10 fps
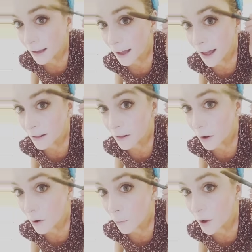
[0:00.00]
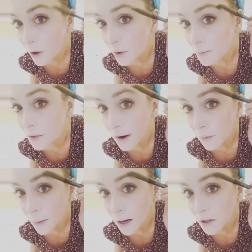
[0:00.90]
Hello, welcome to
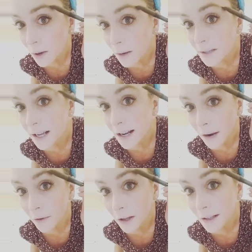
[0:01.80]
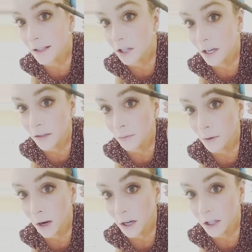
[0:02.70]
everybody who just popped in. I really suggest
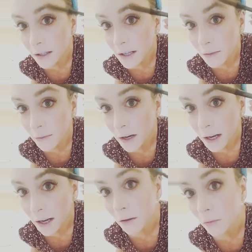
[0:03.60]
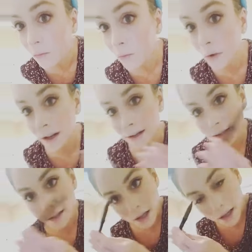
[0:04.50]
rewatching this when it's
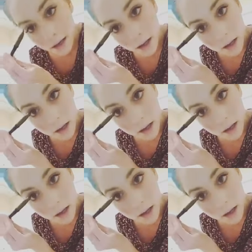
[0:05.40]
done